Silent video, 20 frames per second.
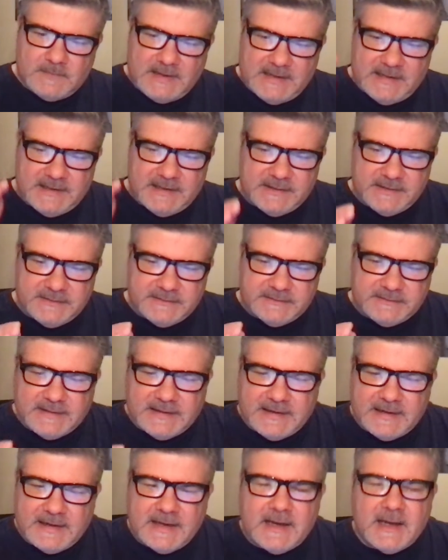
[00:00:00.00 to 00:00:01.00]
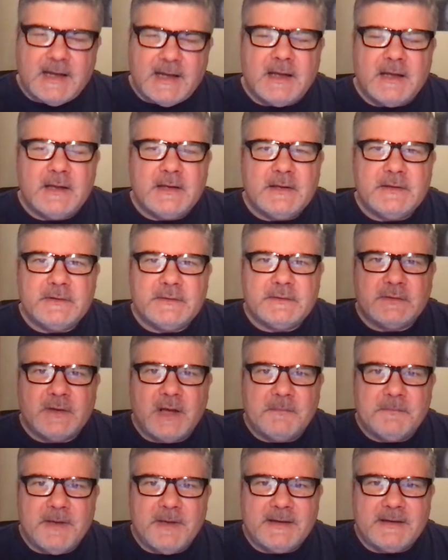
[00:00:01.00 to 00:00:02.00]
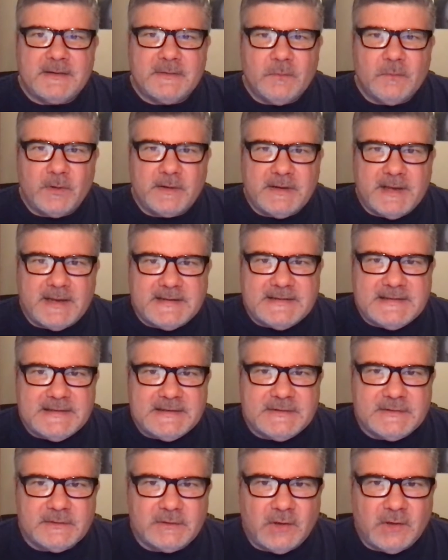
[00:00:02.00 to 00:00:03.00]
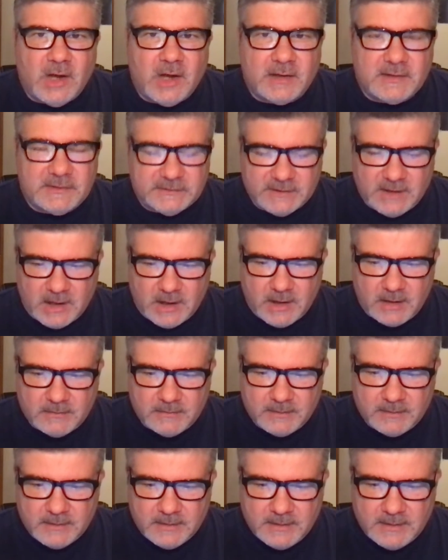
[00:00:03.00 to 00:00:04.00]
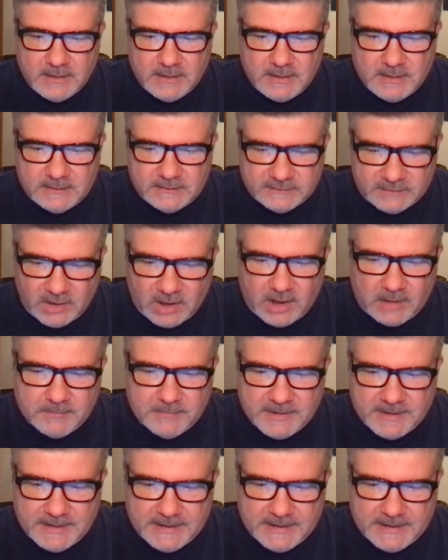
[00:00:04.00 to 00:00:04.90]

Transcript: It is a uh, Psalm 119 is a long song, psalm.